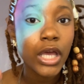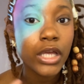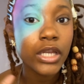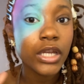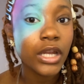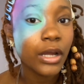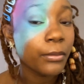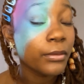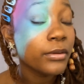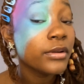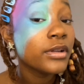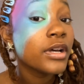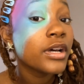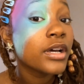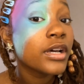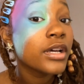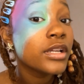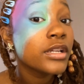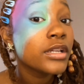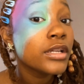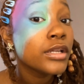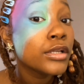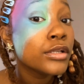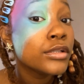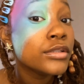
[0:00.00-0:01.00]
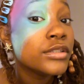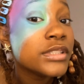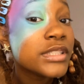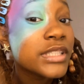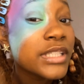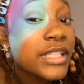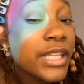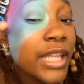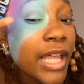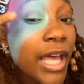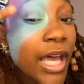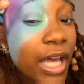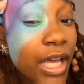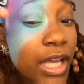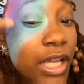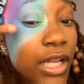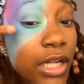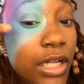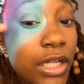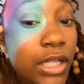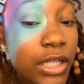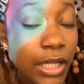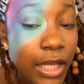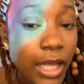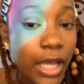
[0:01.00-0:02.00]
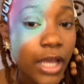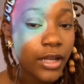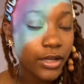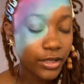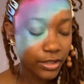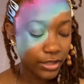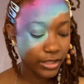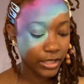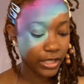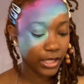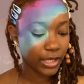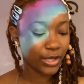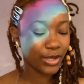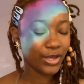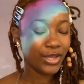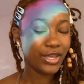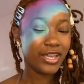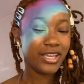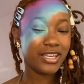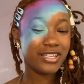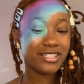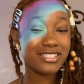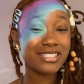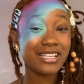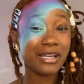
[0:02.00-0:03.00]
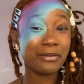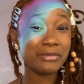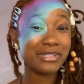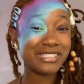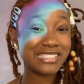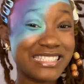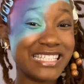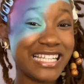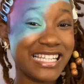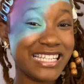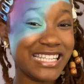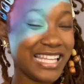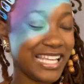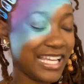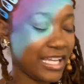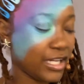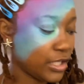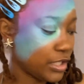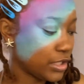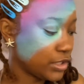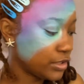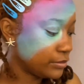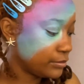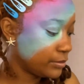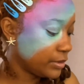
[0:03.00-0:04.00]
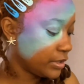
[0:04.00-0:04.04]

now we're done. You see that? That? Yeah, it's time to set that up.